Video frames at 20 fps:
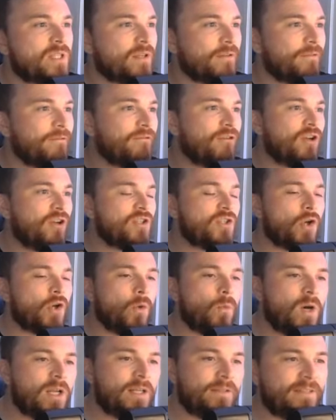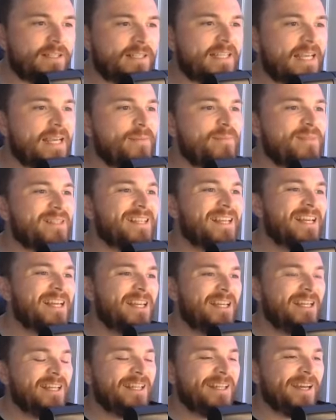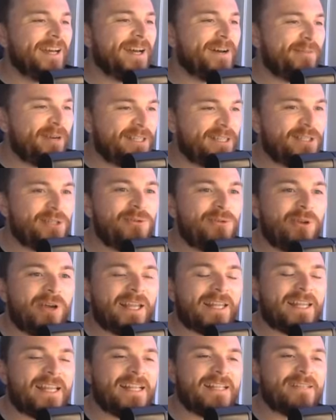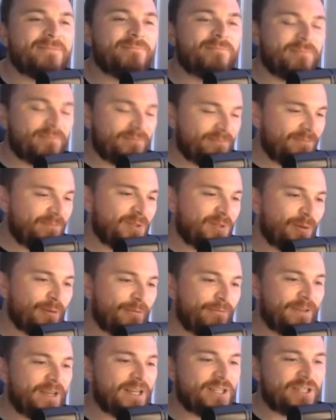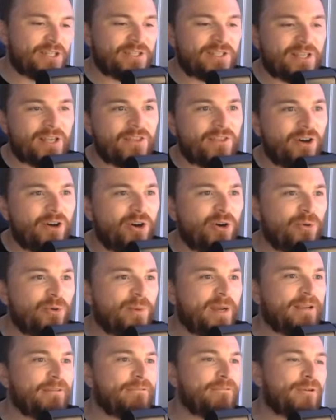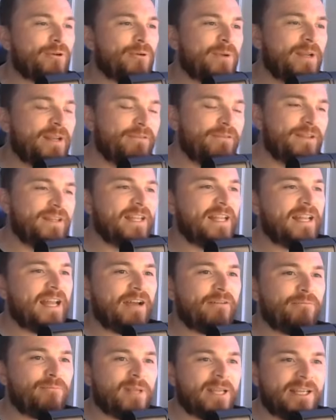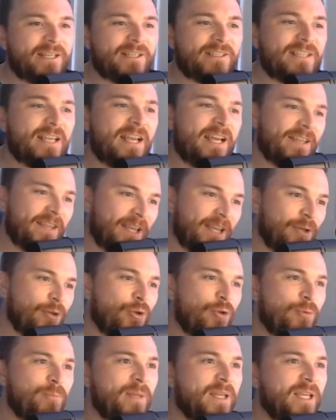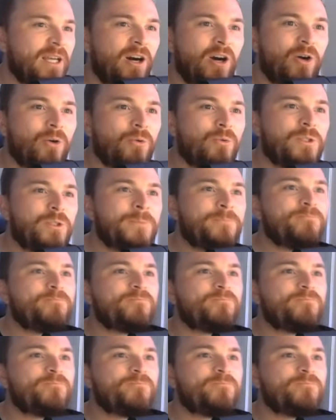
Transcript: So France are one of the teams. I do like their sort of fixtures the whole way through. And if you did have players, they could be a hold.